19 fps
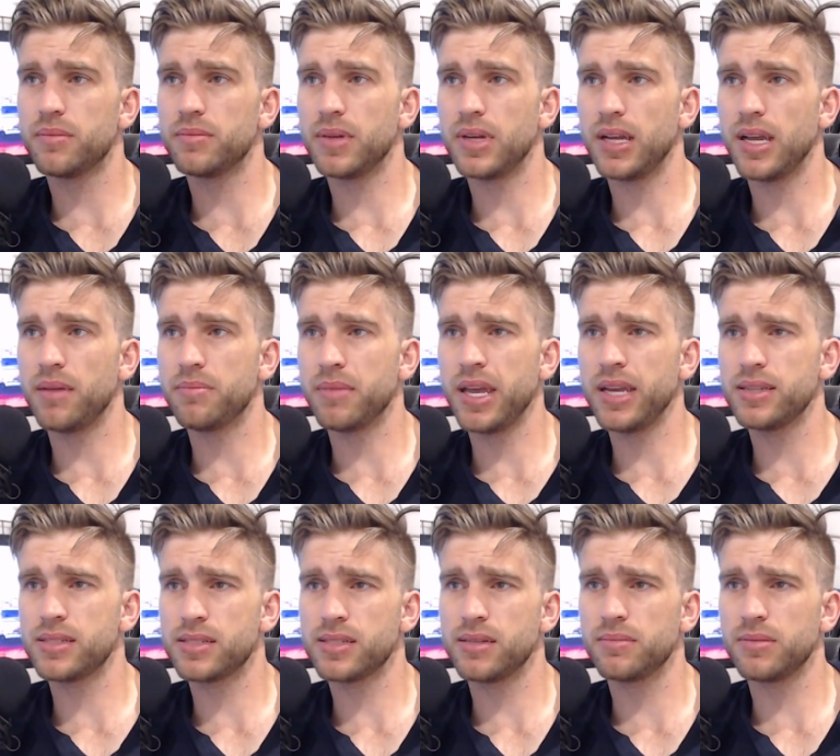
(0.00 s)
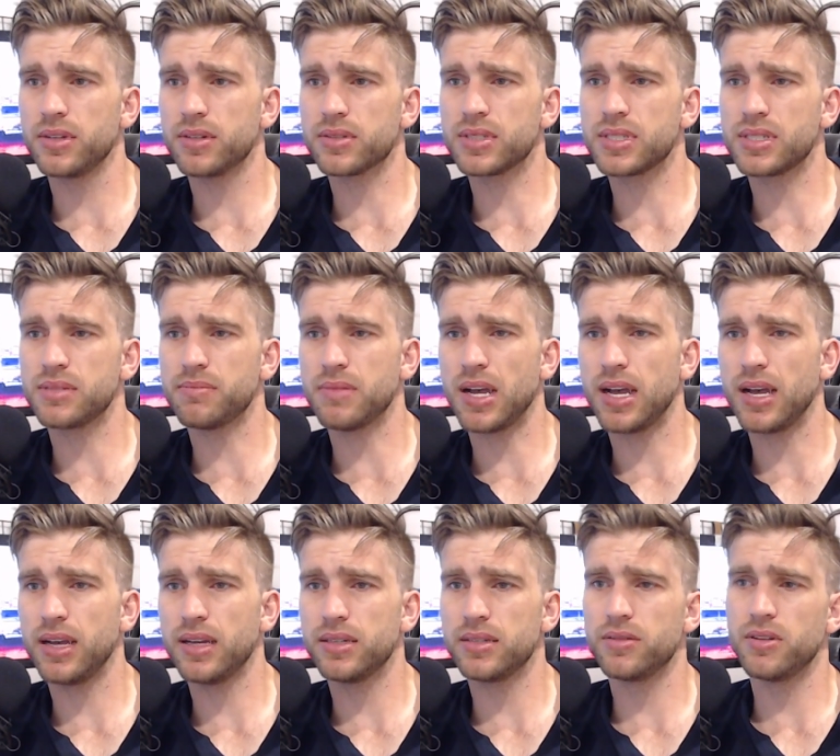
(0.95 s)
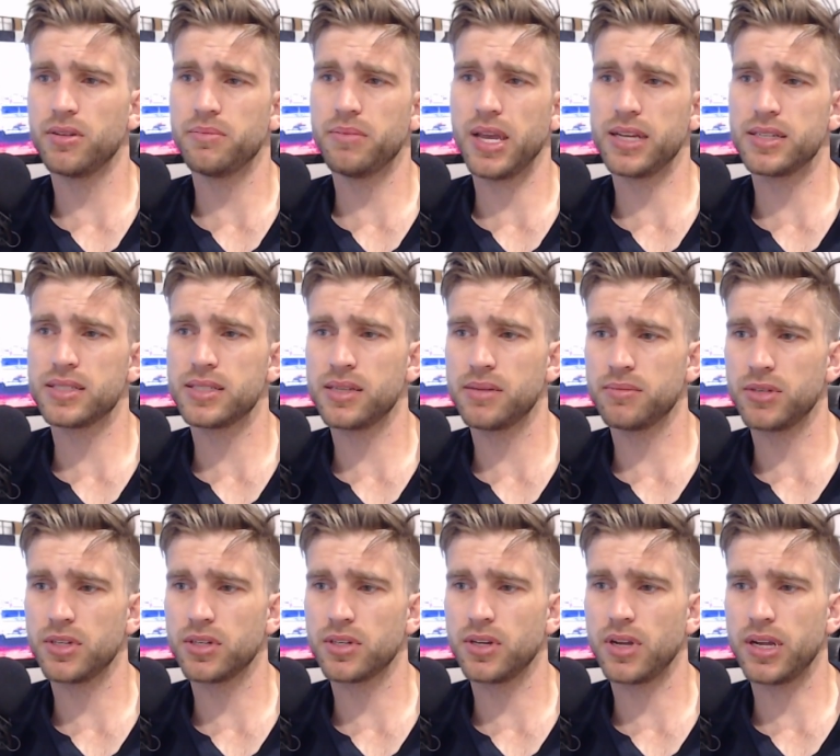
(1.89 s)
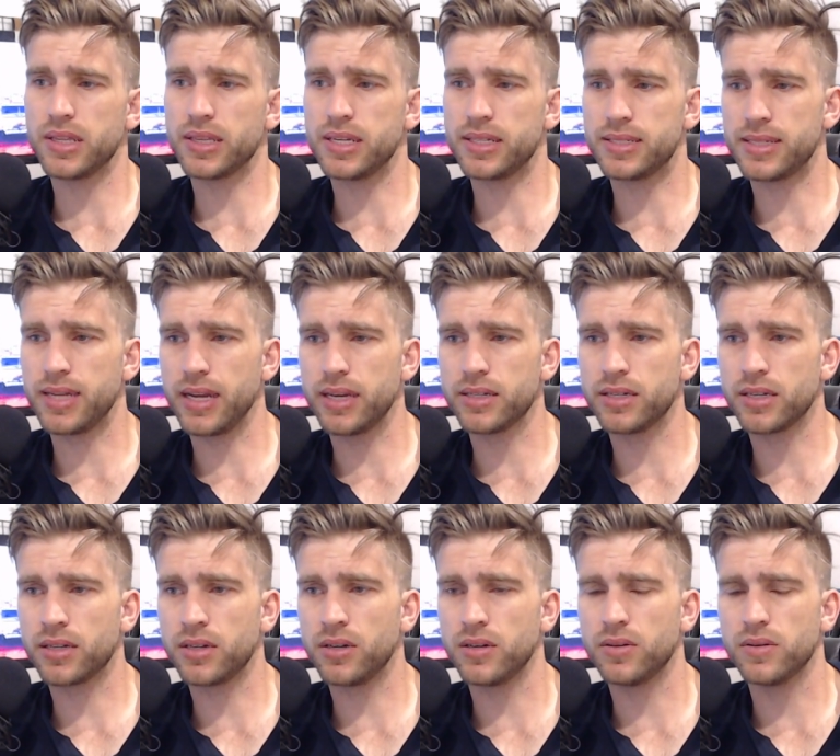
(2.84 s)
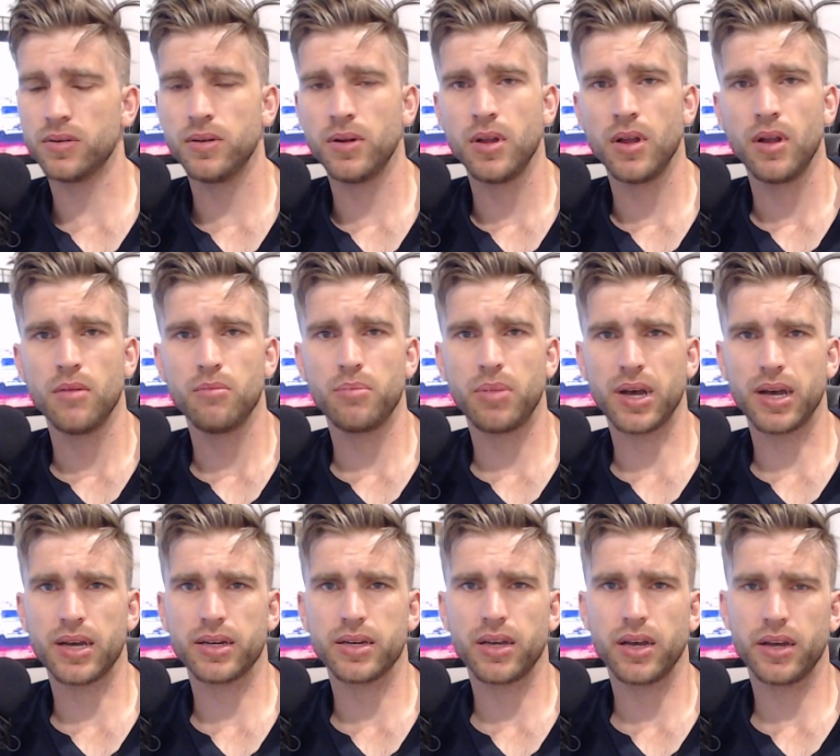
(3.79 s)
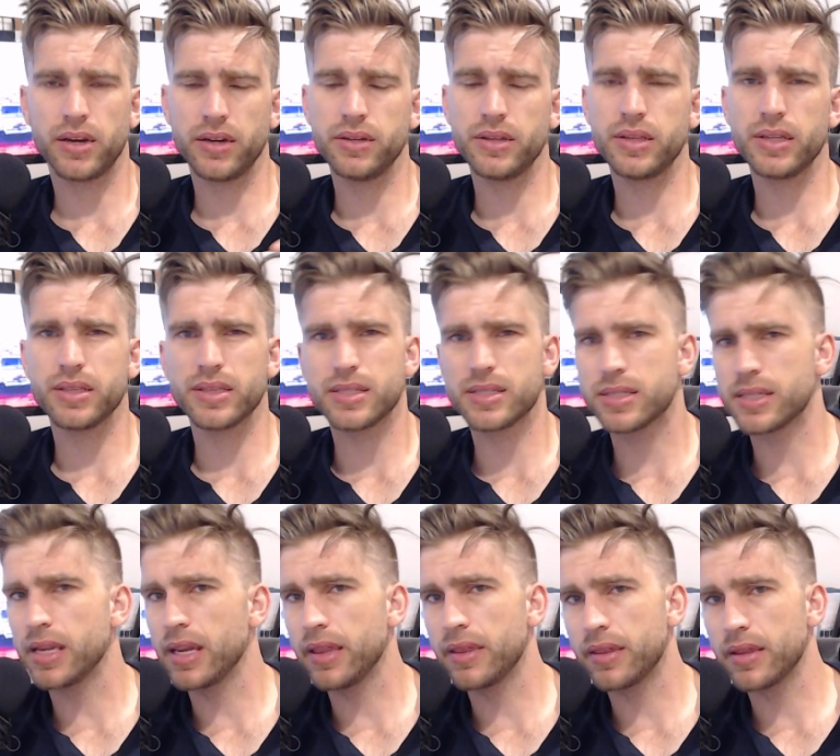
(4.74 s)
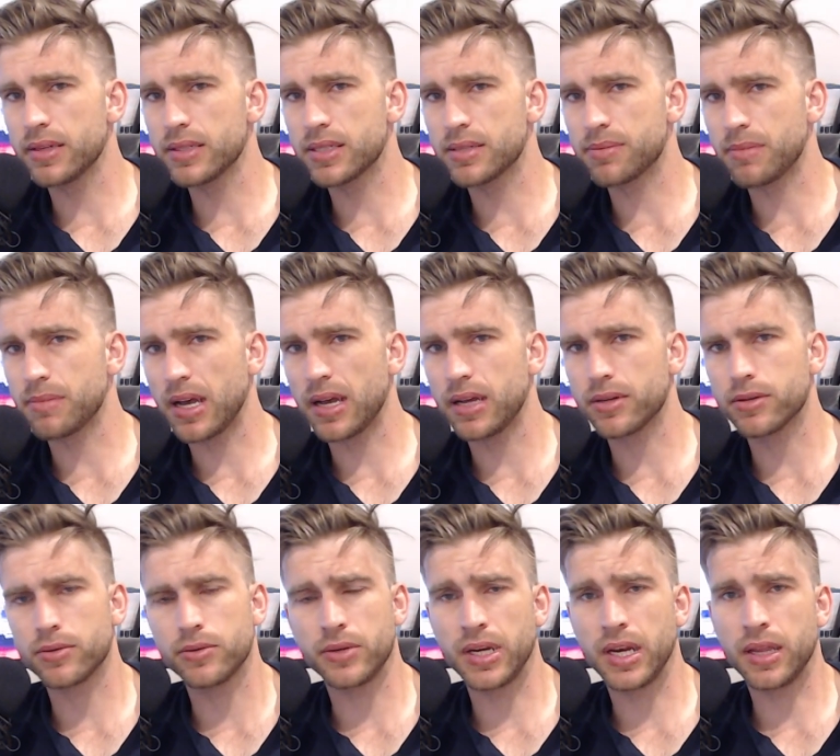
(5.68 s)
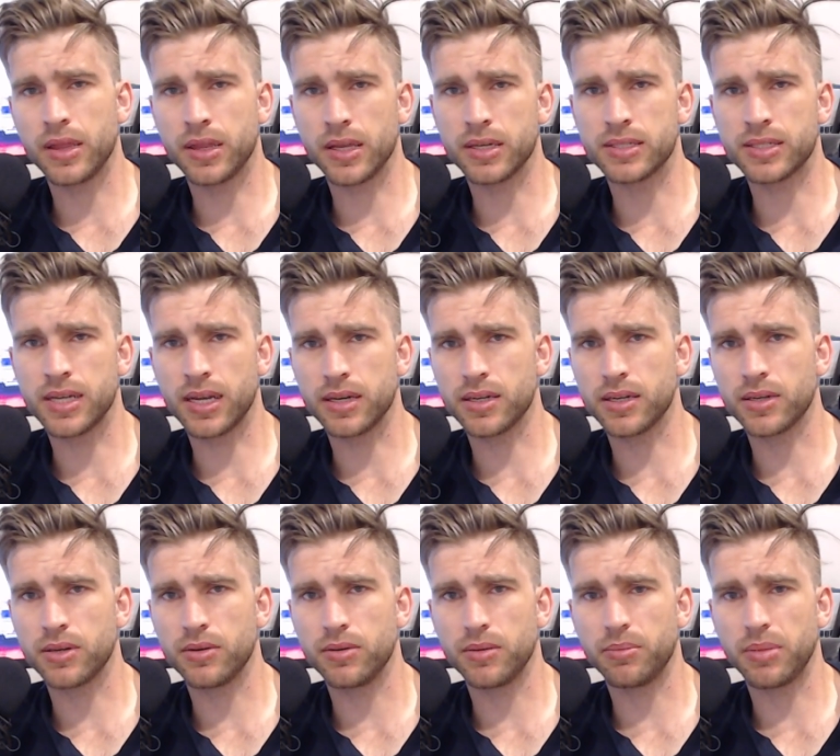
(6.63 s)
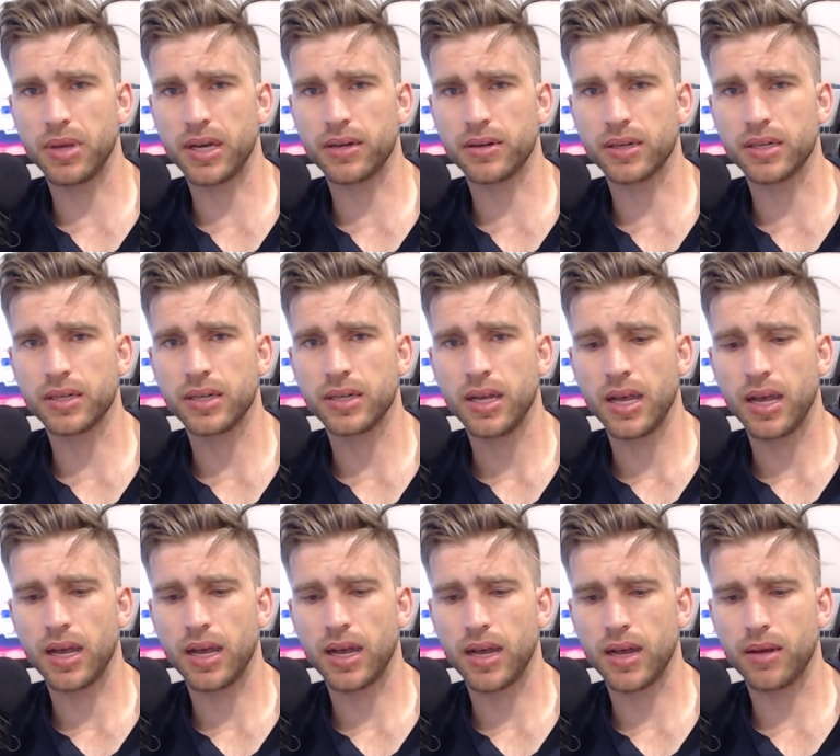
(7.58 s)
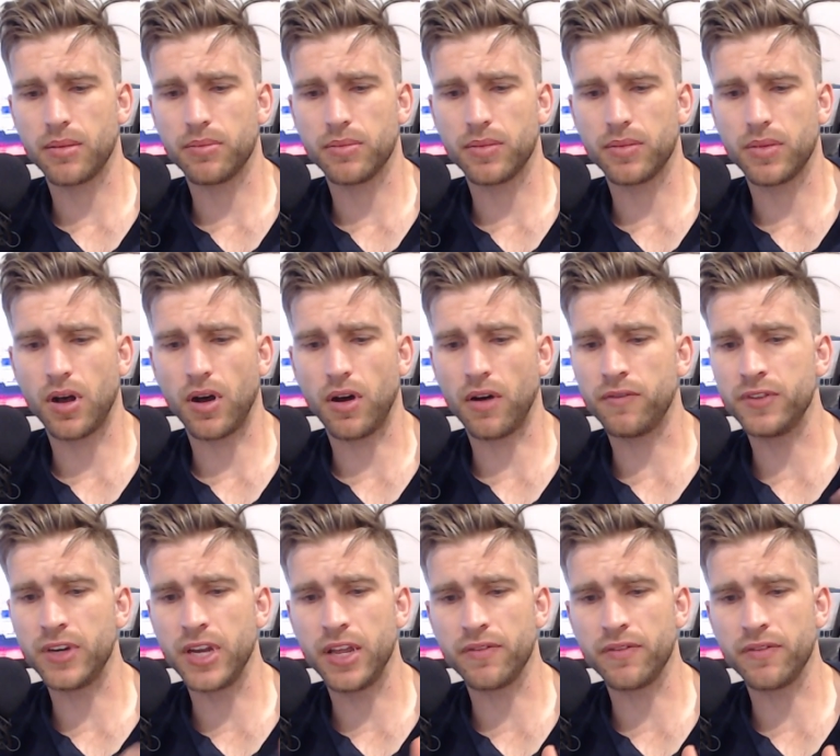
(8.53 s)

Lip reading: it makes them look smart, or it makes them look like they're technical, but I don't think there's anything smart or anything technical about it. I've never